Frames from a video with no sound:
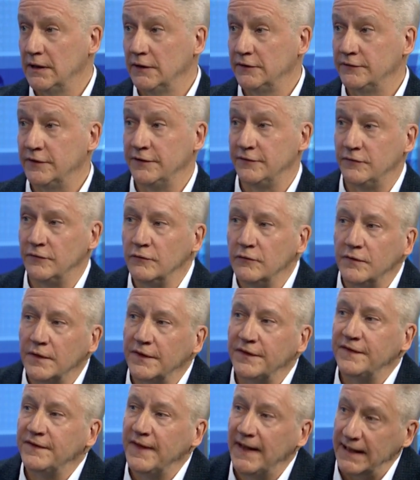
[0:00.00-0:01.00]
to do the
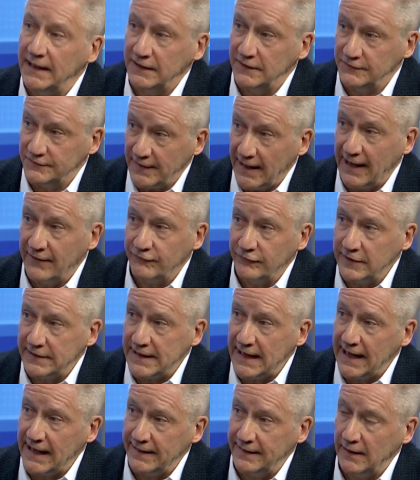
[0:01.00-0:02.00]
things every
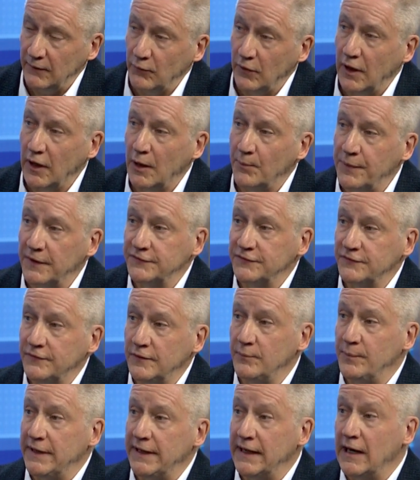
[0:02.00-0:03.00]
day that will help us
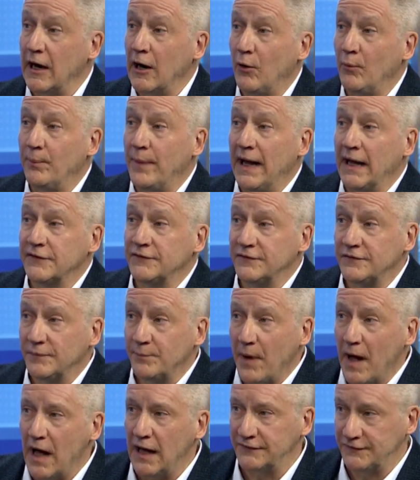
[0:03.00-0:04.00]
to be at our best
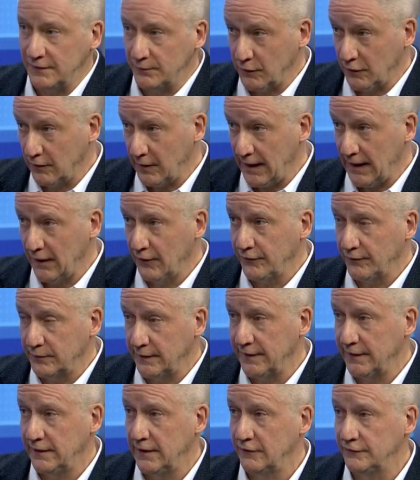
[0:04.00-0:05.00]
possible health
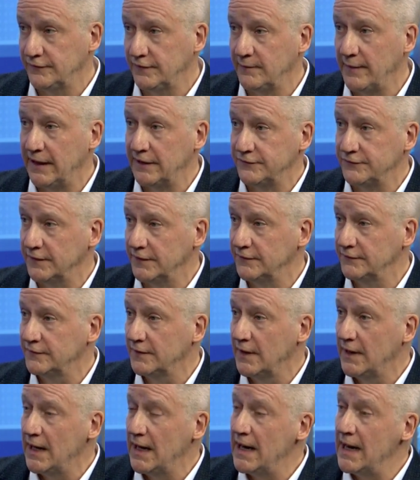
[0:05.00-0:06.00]
within those dimensions.
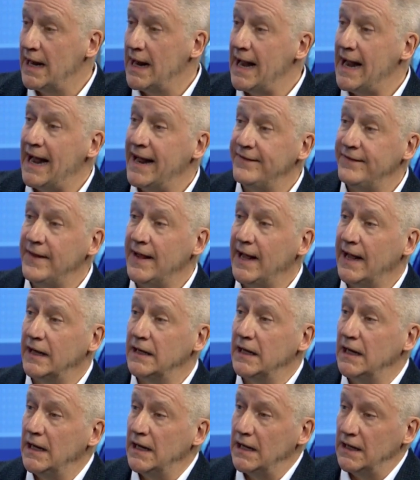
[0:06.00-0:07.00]
And
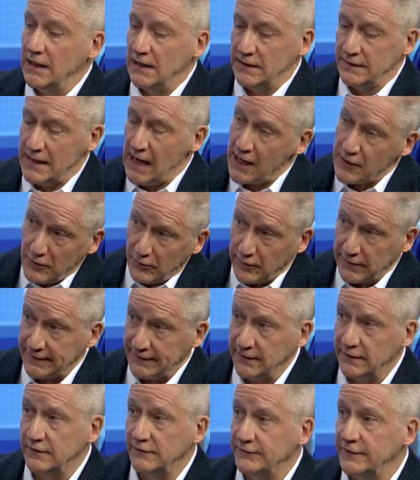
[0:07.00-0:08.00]
then, not only at
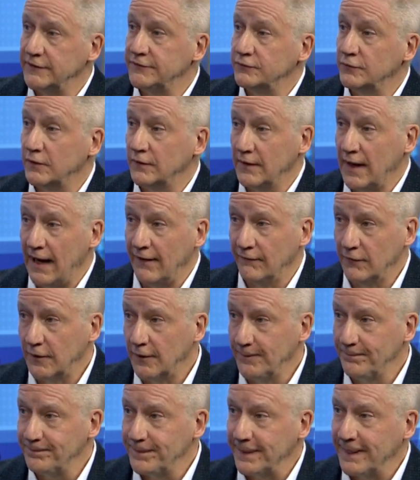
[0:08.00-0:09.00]
the individual
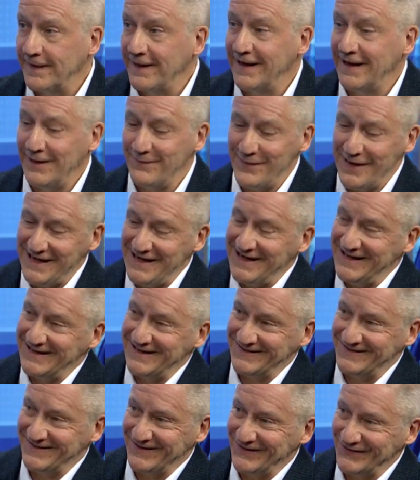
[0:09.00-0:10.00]
level, and I'm making
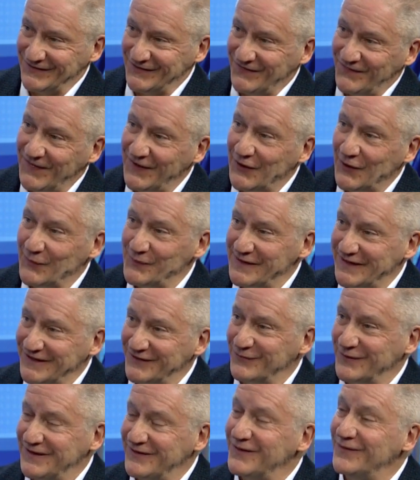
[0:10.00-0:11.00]
this little sphere
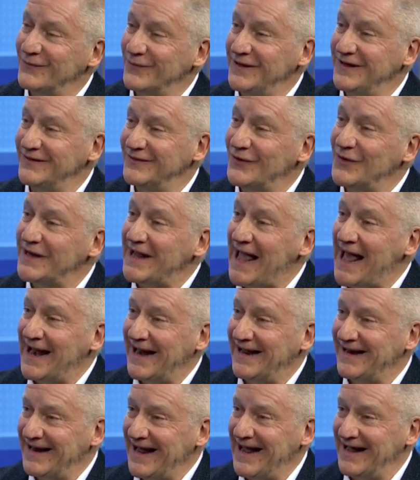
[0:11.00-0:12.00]
because we, t- we look at
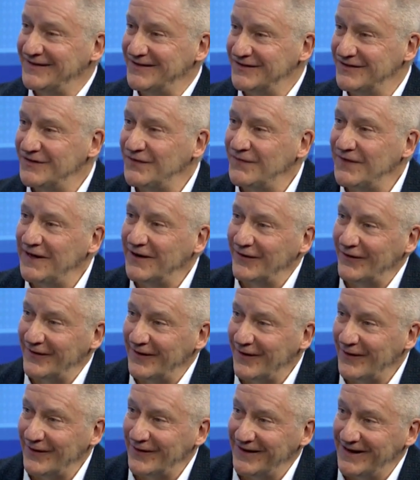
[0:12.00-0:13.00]
it as a sphere in
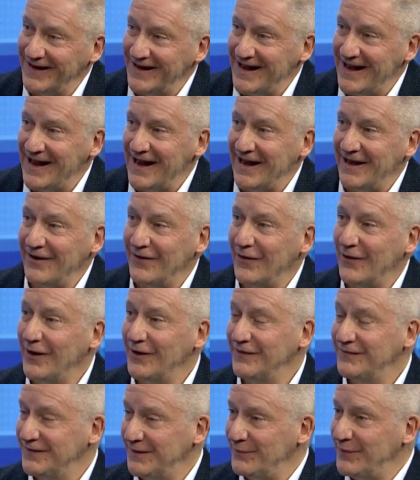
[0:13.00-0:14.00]
our, in
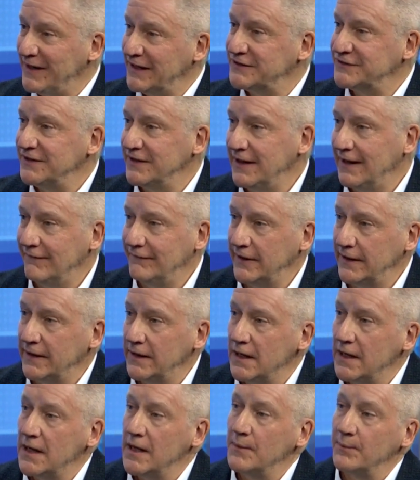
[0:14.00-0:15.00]
our depiction of it,
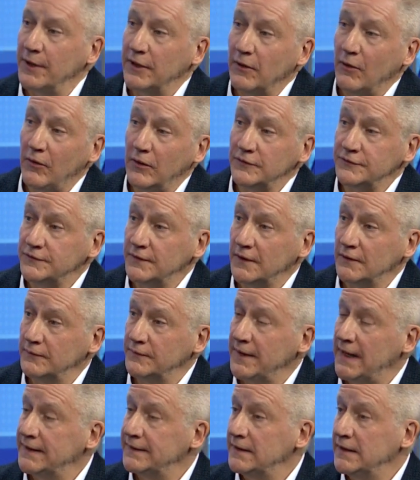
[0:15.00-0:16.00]
but also
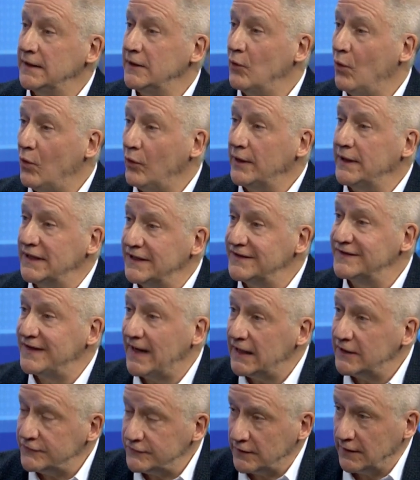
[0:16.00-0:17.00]
that the
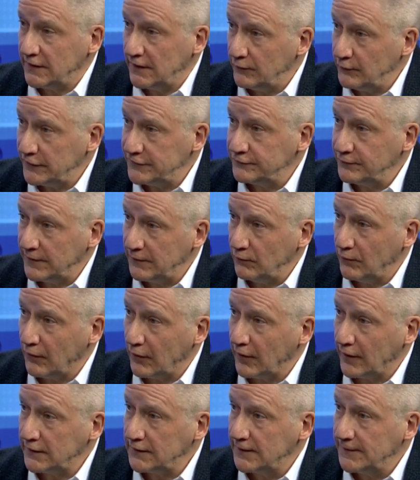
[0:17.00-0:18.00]
organization in which we
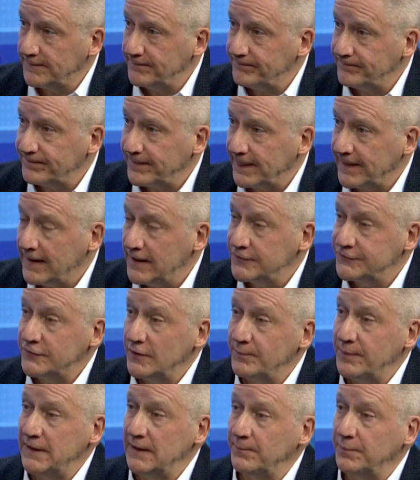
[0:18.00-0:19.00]
work
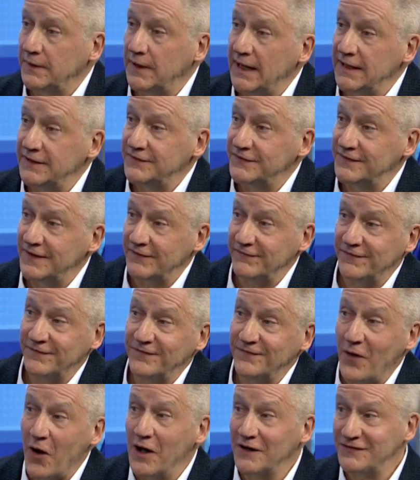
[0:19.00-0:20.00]
should be a place that
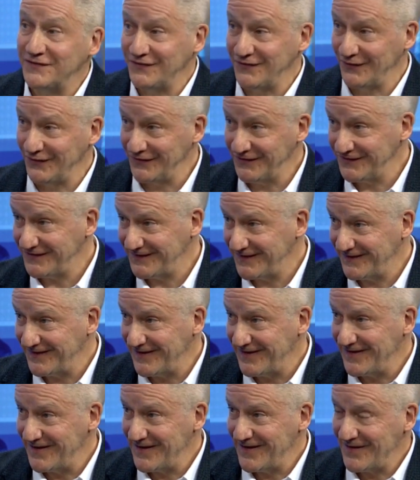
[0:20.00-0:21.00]
fosters
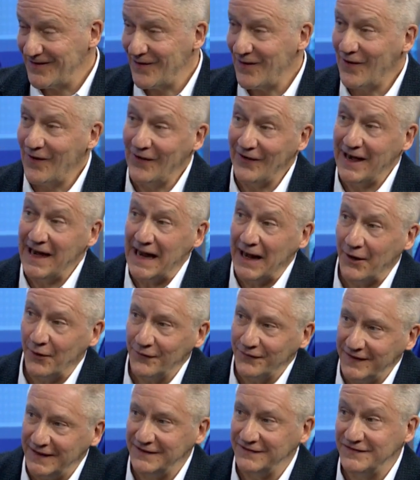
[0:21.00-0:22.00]
our
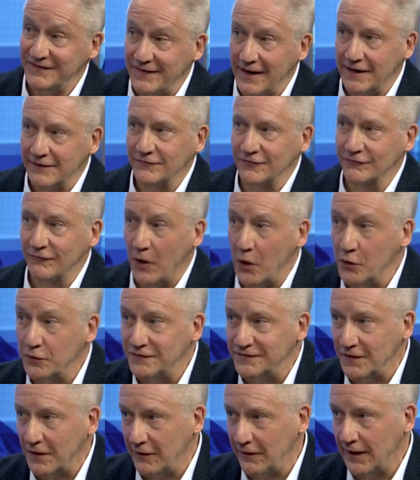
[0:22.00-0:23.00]
health instead of
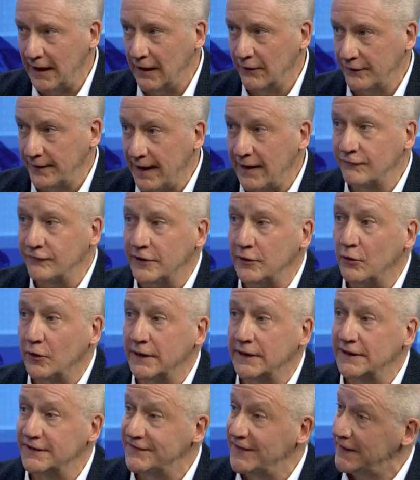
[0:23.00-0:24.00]
erodes our health. Every
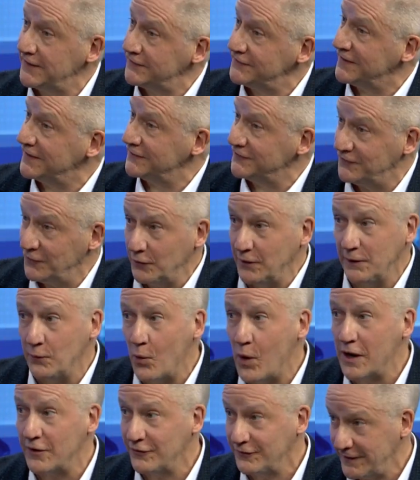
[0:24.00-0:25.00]
organization is doing
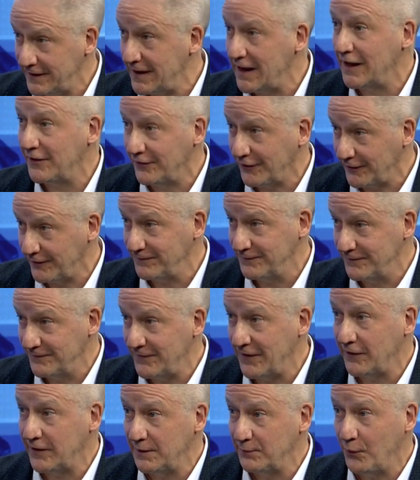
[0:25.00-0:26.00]
one or the other. Mm -hmm.
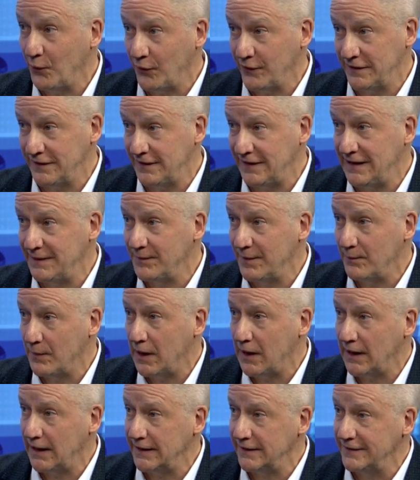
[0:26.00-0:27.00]
Very important to keep in
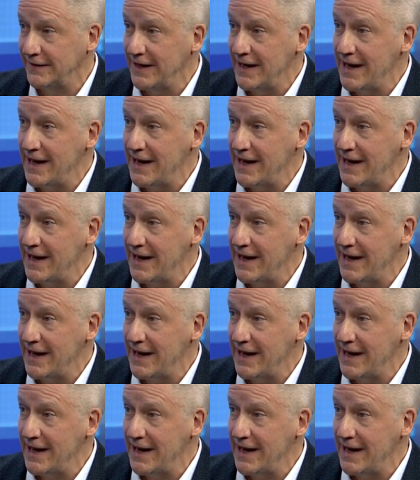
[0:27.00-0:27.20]
mind.